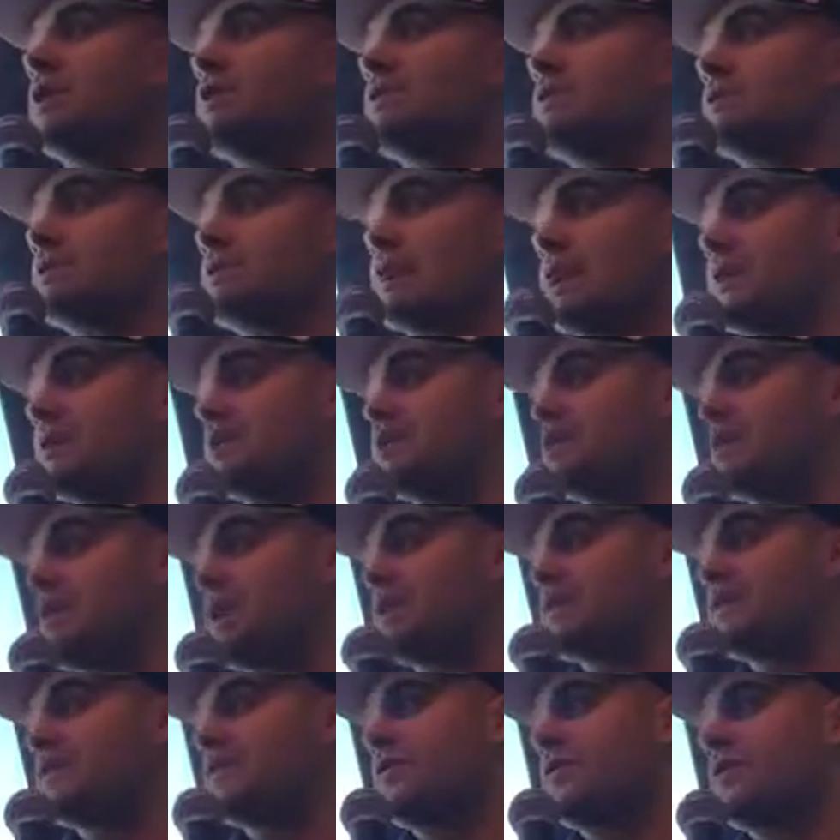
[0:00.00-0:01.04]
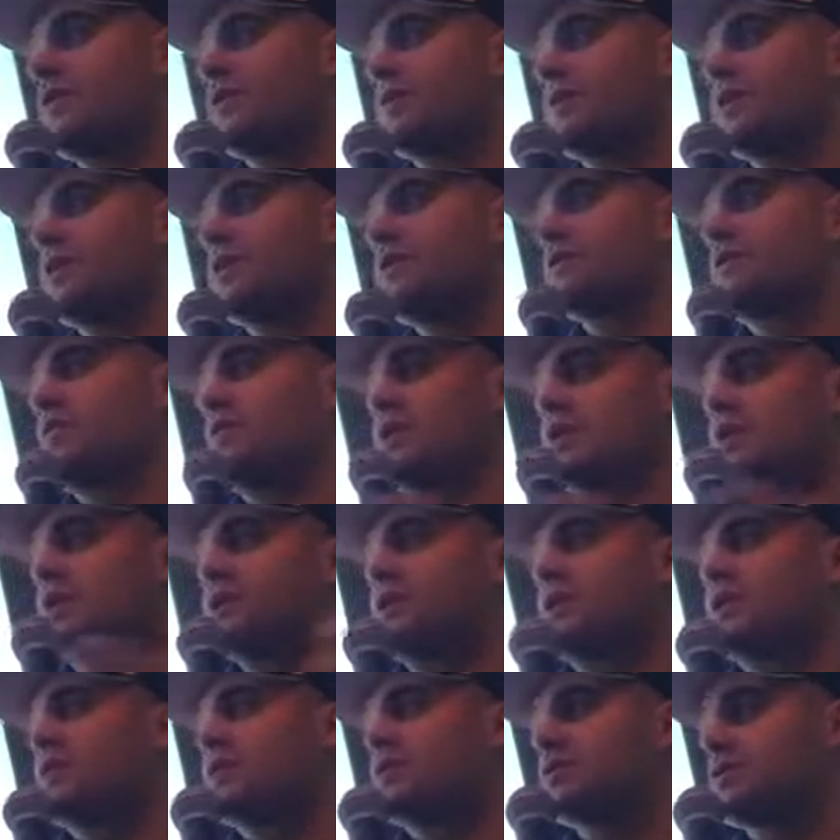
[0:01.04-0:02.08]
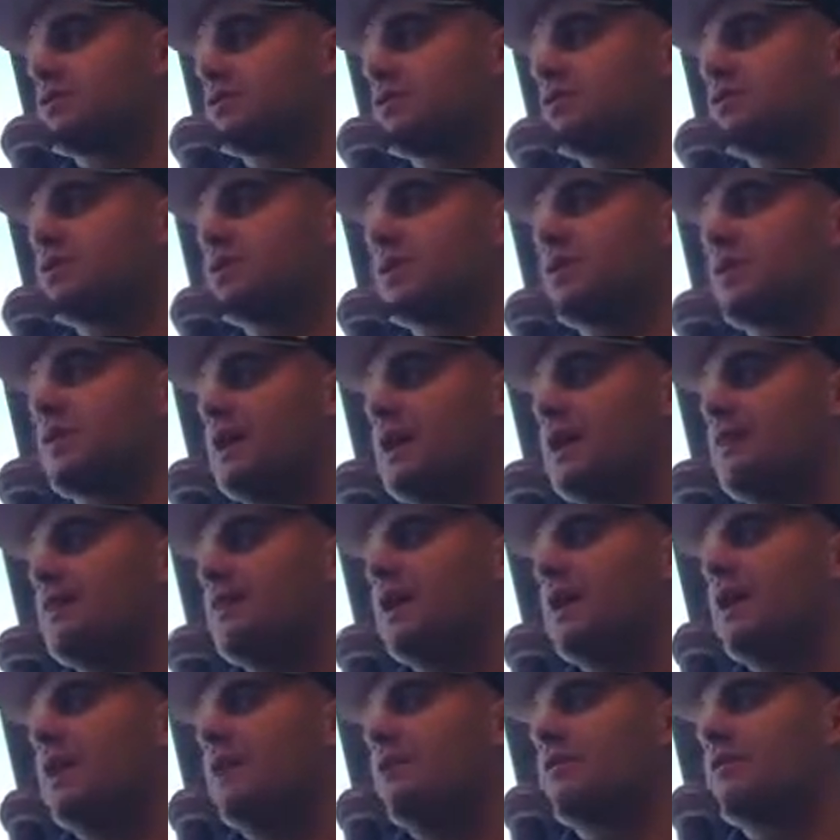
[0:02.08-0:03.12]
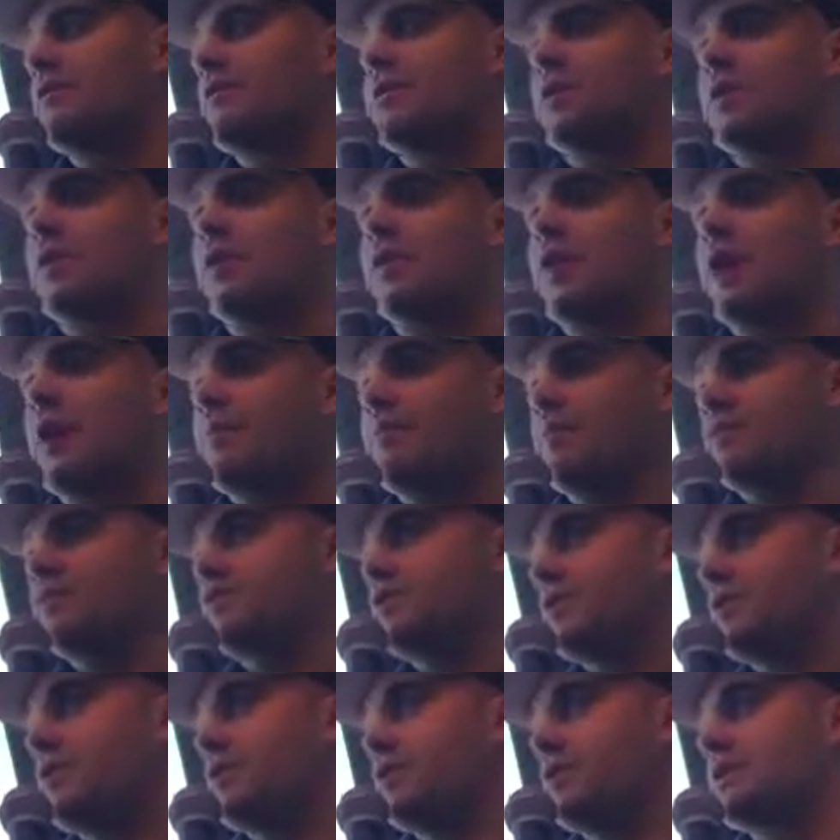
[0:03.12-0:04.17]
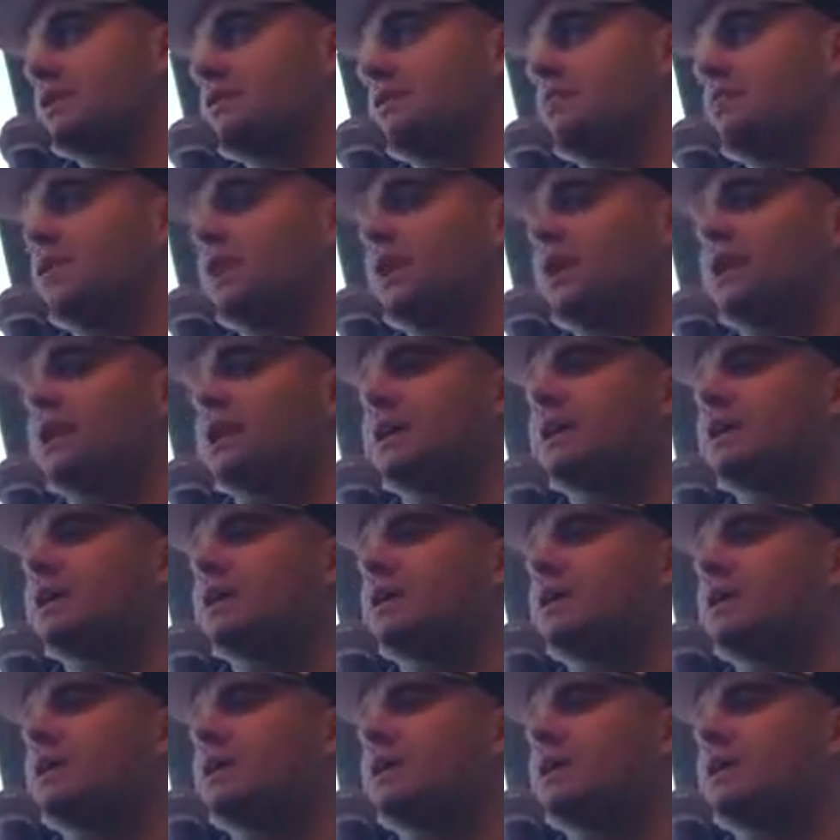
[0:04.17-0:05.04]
decide to transfer because of what it's going to do to them and their opportunities to play,